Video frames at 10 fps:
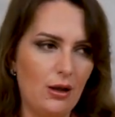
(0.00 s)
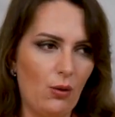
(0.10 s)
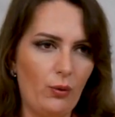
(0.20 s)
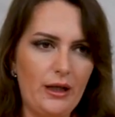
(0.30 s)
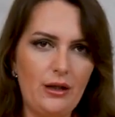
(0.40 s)

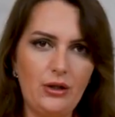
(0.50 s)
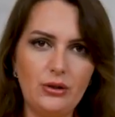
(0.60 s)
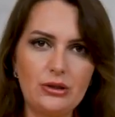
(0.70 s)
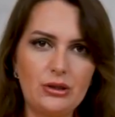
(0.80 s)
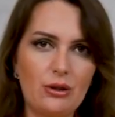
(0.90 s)
We
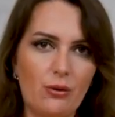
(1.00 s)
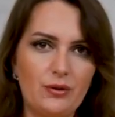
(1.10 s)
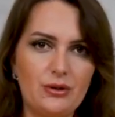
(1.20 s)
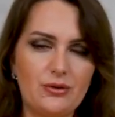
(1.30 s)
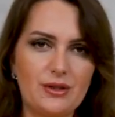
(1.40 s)
used to talk
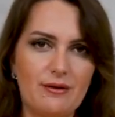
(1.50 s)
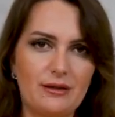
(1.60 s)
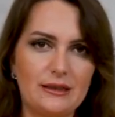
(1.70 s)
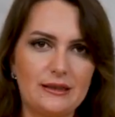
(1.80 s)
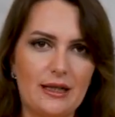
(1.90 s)
with you
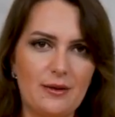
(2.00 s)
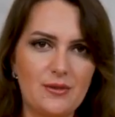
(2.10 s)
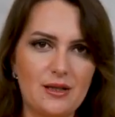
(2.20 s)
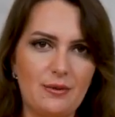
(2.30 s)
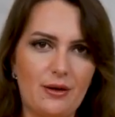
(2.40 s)
several
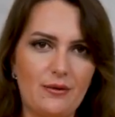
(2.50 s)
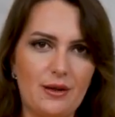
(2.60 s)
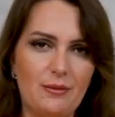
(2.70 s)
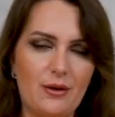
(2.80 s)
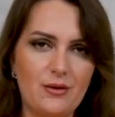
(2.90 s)
times about
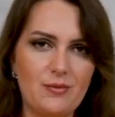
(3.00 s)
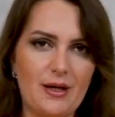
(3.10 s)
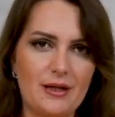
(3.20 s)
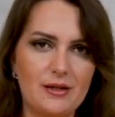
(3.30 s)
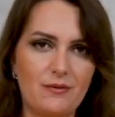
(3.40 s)
the
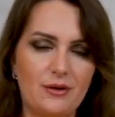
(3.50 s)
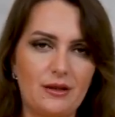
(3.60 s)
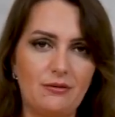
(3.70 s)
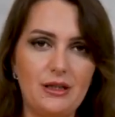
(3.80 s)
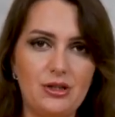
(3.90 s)
prospects for
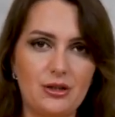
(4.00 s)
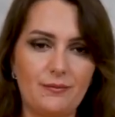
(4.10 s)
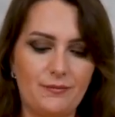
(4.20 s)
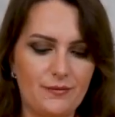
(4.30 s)
the region.